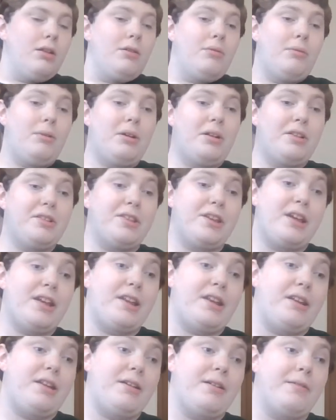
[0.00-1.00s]
Well
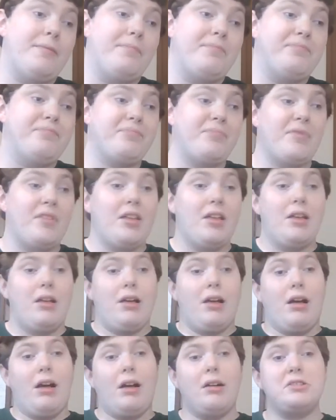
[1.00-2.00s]
then,
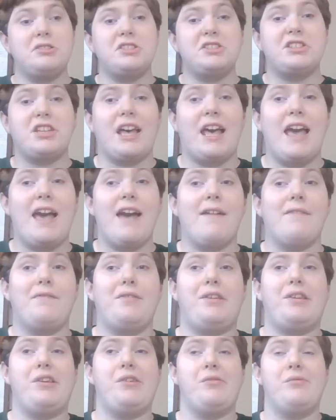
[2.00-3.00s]
I'll just have
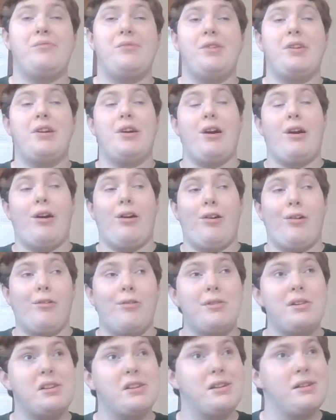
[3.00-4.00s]
you
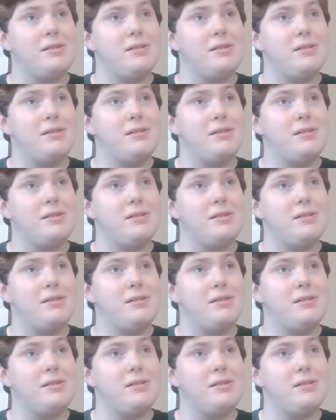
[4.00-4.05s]
know